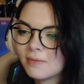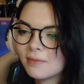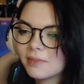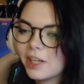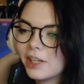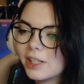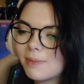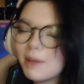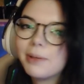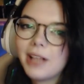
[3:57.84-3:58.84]
Because
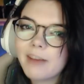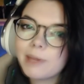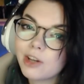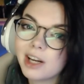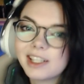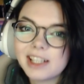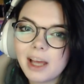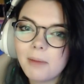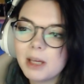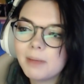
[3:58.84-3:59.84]
people have been trying to
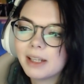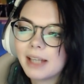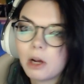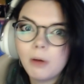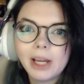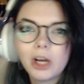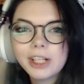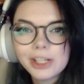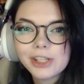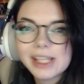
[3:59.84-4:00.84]
DM me, being like, oh my god,
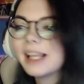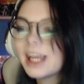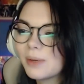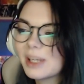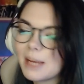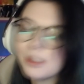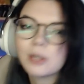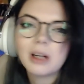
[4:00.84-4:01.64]
did you see last week's episode? And I'm